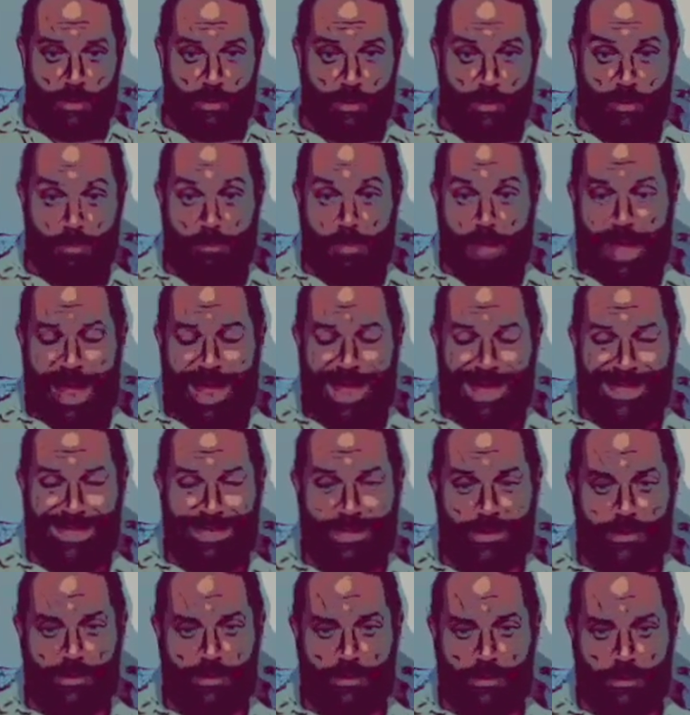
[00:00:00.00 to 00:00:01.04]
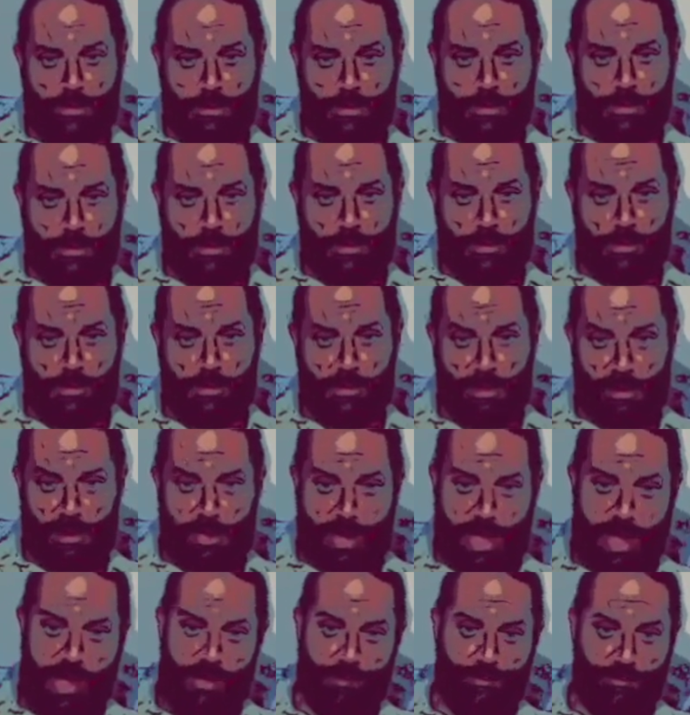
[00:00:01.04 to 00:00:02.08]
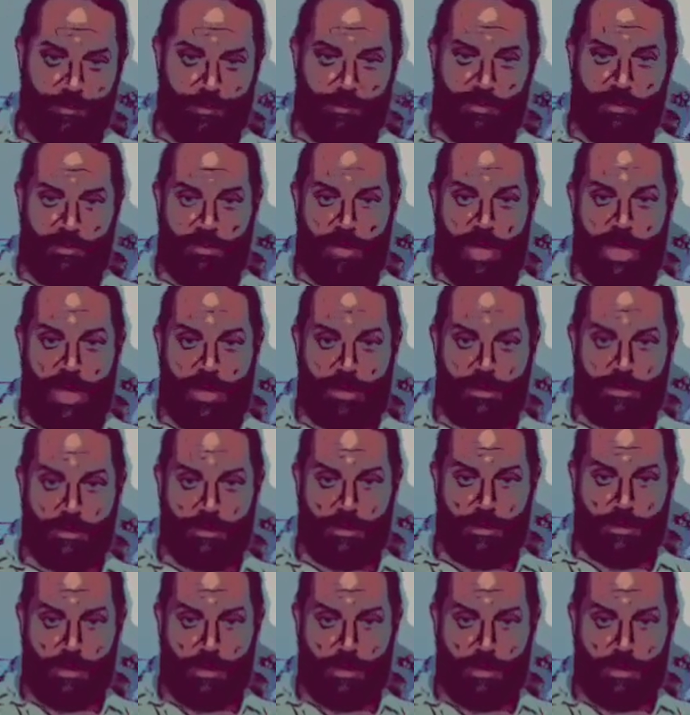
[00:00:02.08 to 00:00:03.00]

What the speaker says: to mind, to the life of the mind,